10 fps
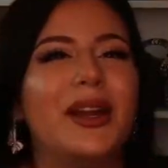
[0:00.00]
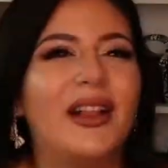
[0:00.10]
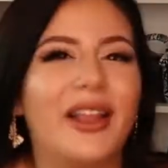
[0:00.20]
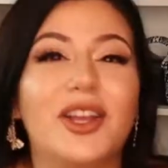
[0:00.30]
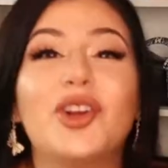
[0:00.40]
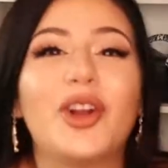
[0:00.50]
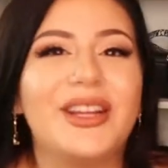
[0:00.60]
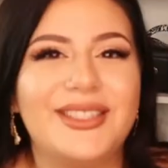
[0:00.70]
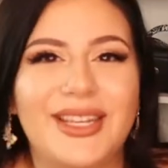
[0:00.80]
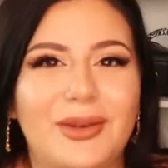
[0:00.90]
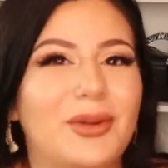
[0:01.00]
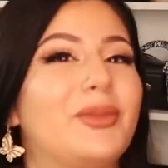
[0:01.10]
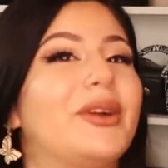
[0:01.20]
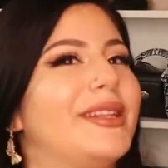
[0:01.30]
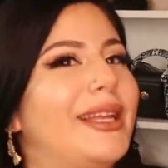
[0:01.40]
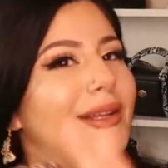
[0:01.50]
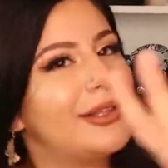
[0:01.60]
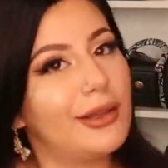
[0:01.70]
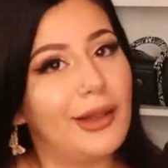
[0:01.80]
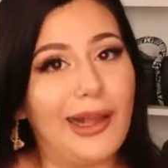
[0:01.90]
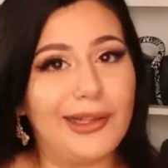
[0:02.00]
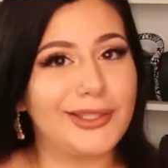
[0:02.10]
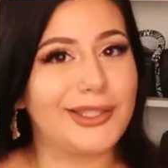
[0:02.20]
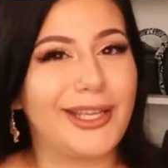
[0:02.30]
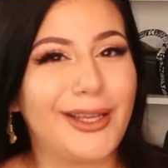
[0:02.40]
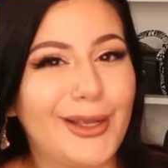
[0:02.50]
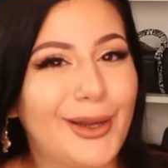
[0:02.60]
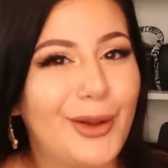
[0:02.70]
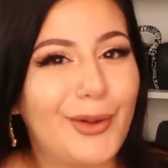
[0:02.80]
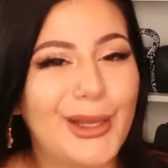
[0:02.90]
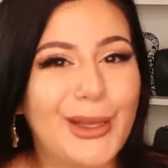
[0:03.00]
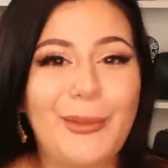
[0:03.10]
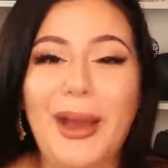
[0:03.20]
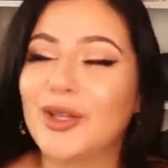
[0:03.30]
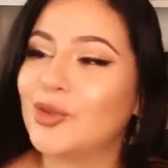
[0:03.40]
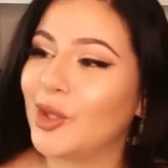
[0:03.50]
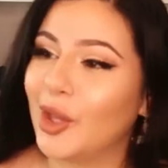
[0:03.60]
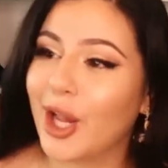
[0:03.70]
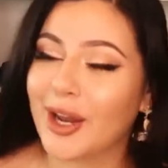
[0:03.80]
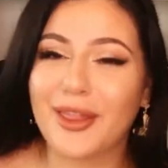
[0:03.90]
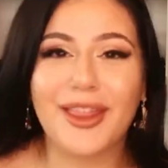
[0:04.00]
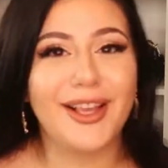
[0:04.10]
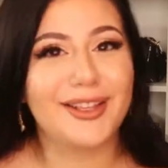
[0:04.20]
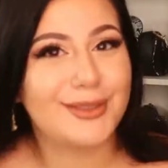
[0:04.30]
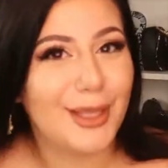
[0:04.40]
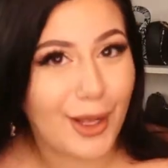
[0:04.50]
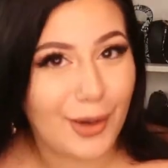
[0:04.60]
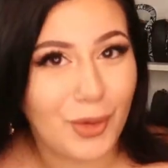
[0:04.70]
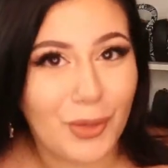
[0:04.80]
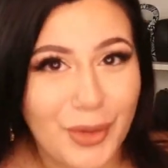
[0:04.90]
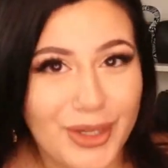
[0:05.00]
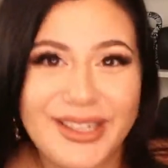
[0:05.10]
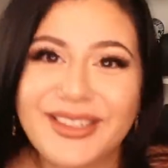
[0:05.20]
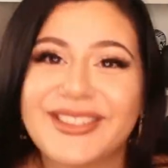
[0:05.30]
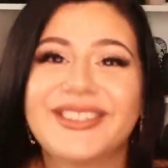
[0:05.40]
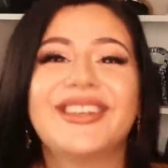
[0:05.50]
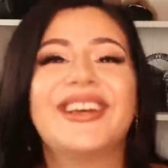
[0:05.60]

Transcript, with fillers: but not like crazy animal print, like classy, you know? It can match with a lot of things, animal print.